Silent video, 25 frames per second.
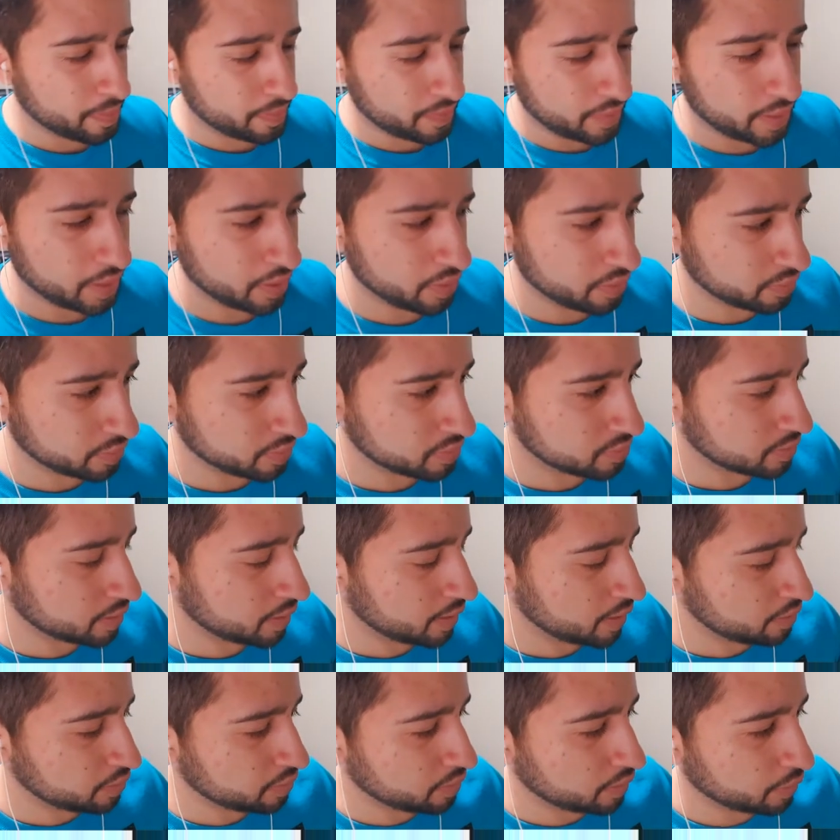
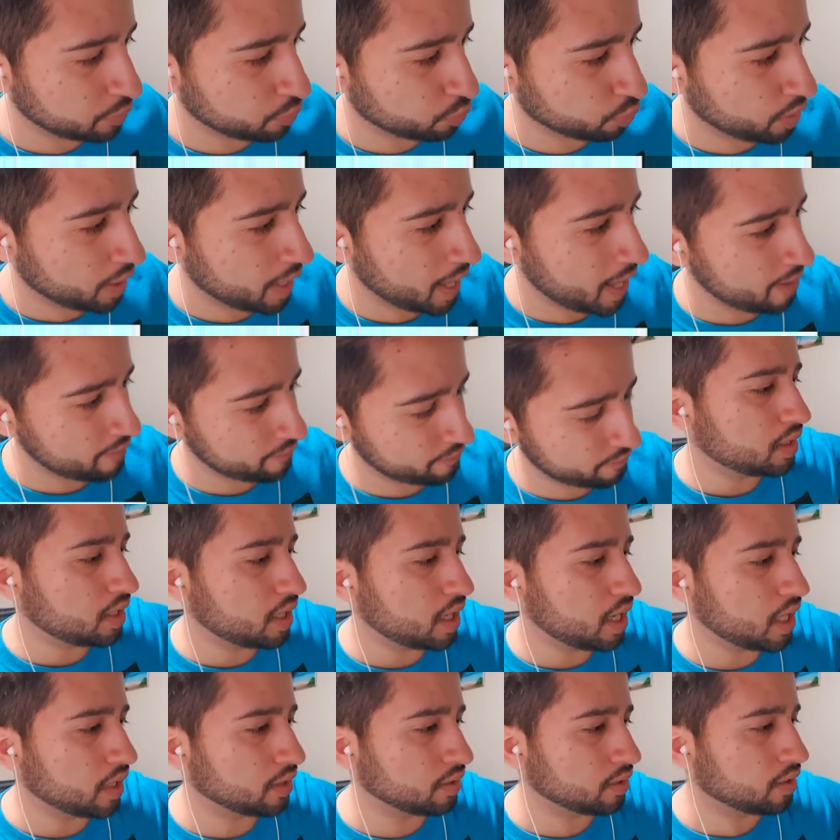it will have
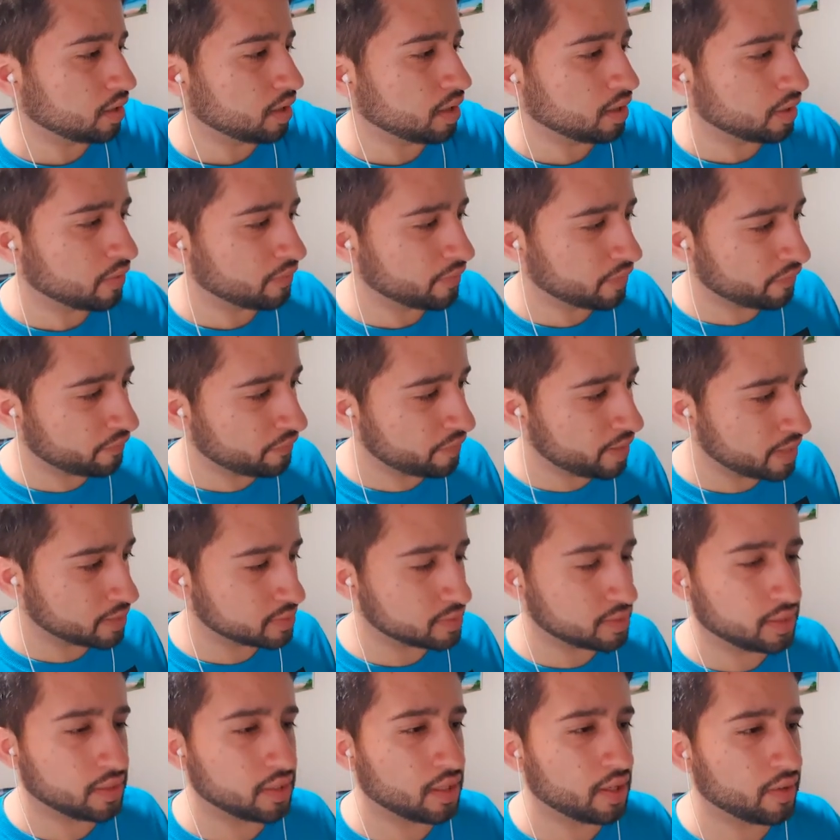a lot of
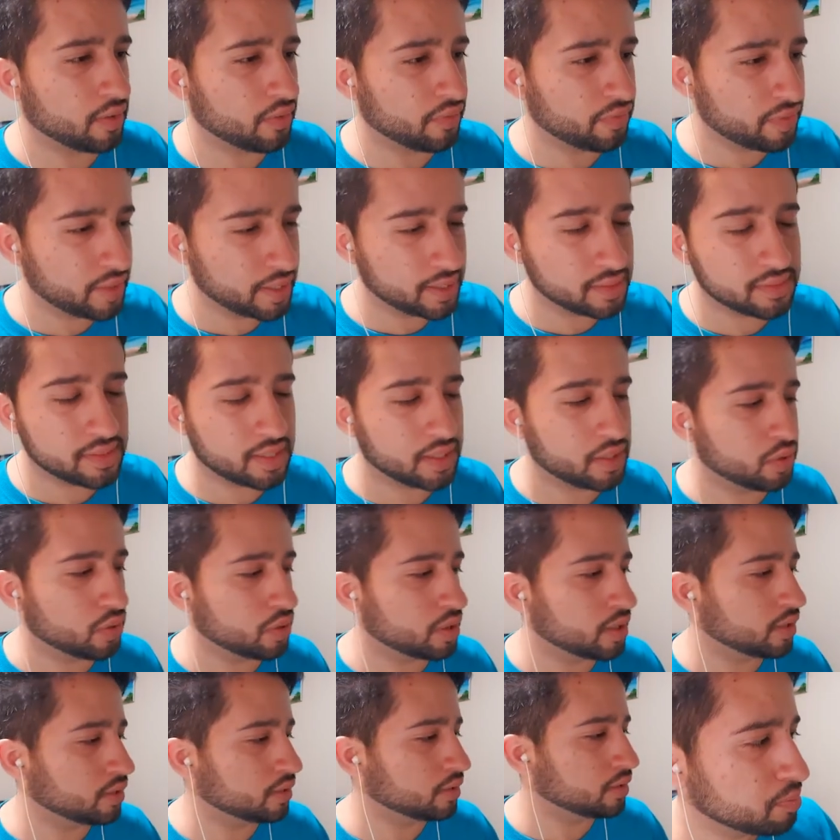effects, a lot of things that you
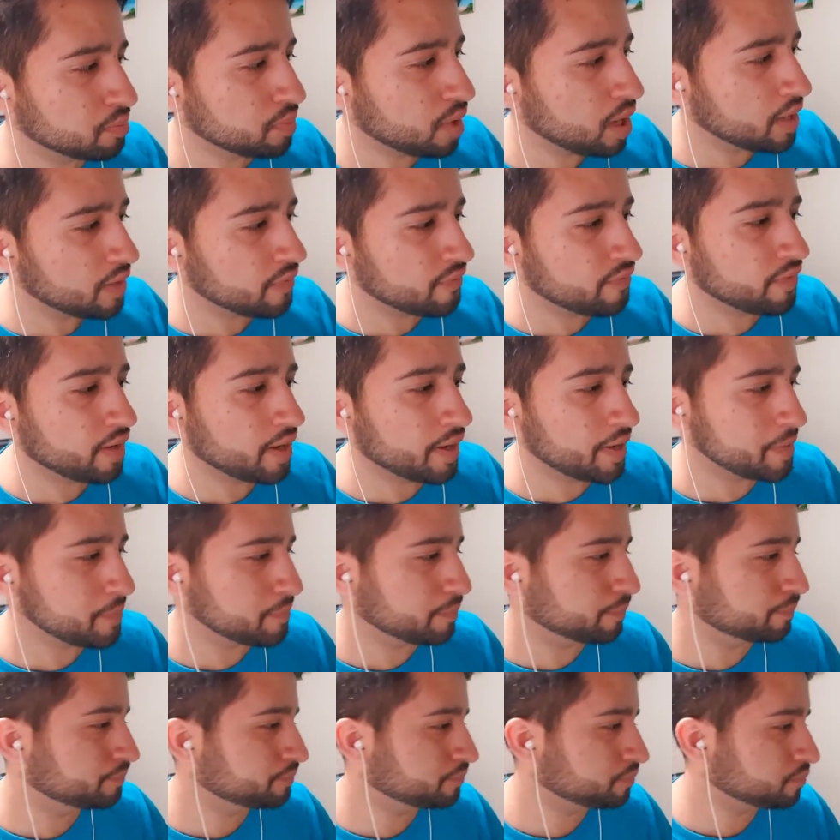can modify.
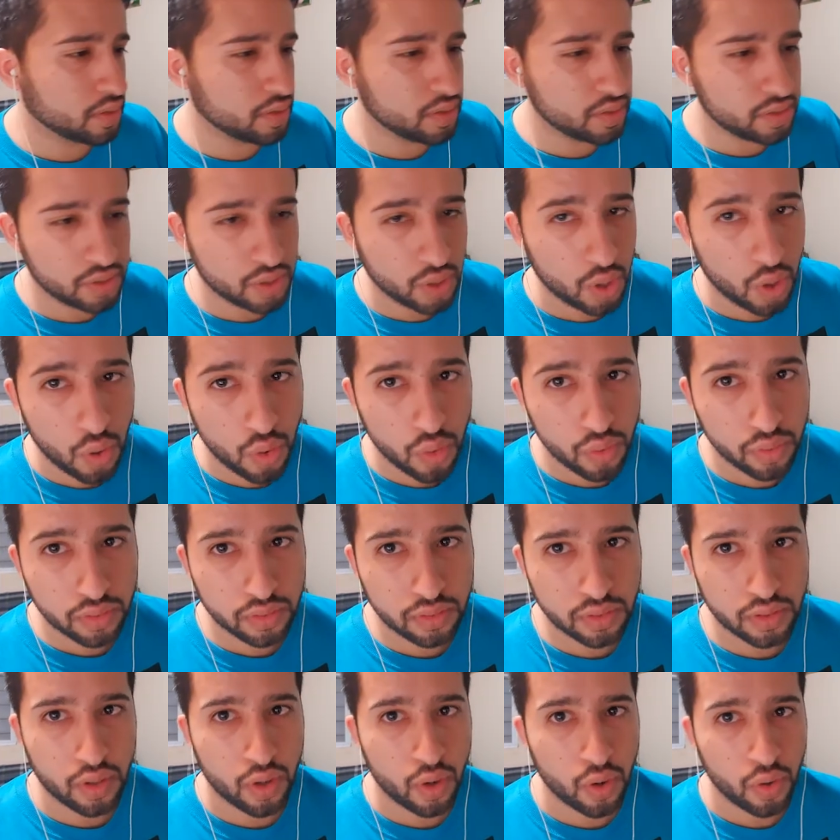So
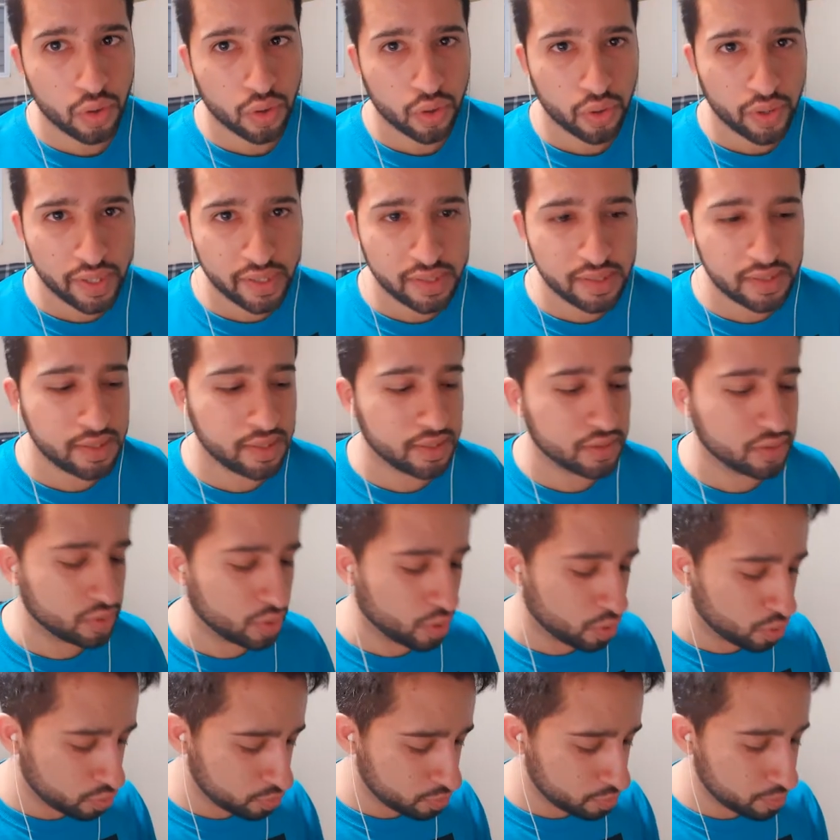go crazy.
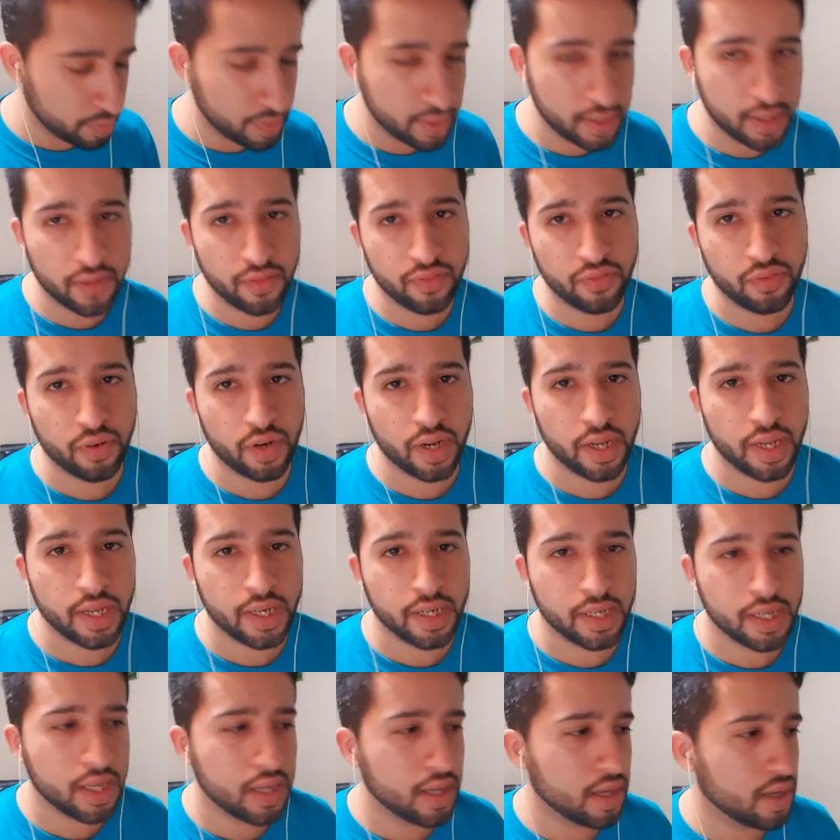Don't be
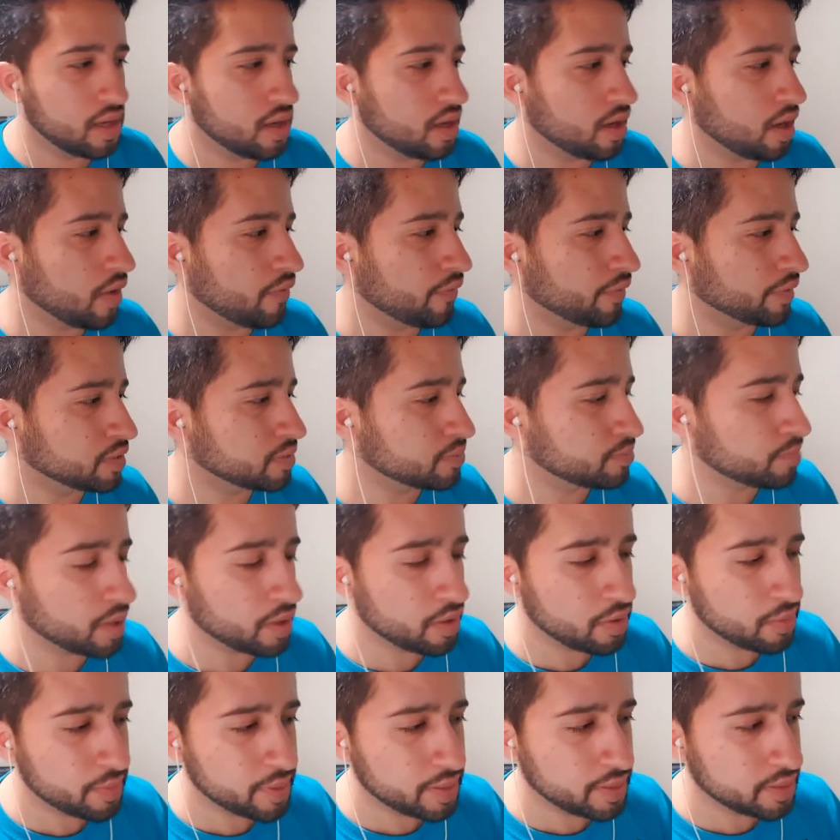afraid of
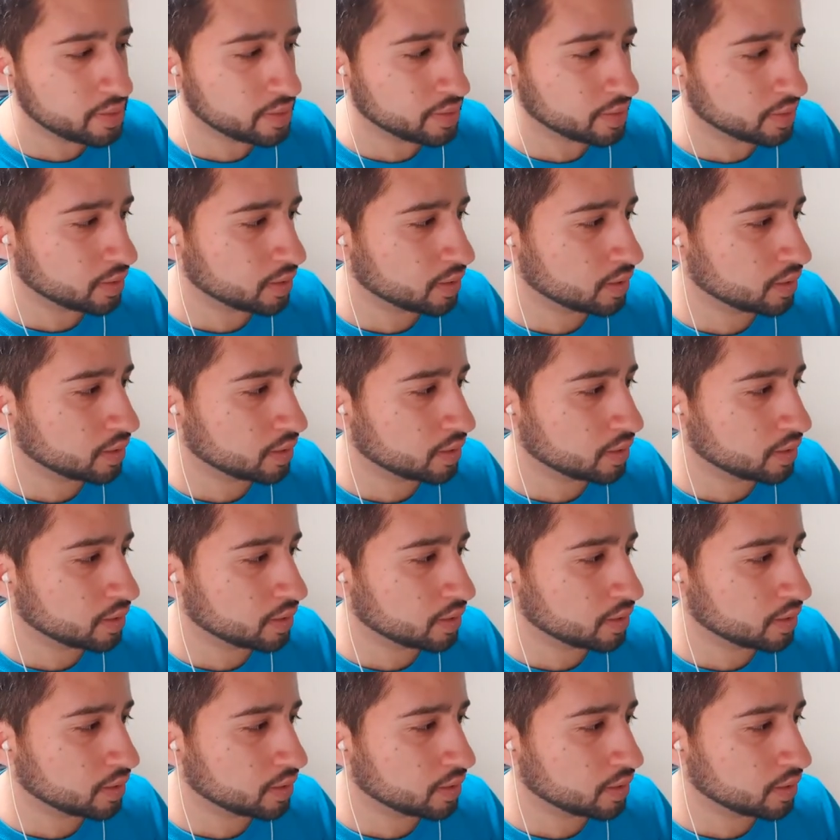experimenting.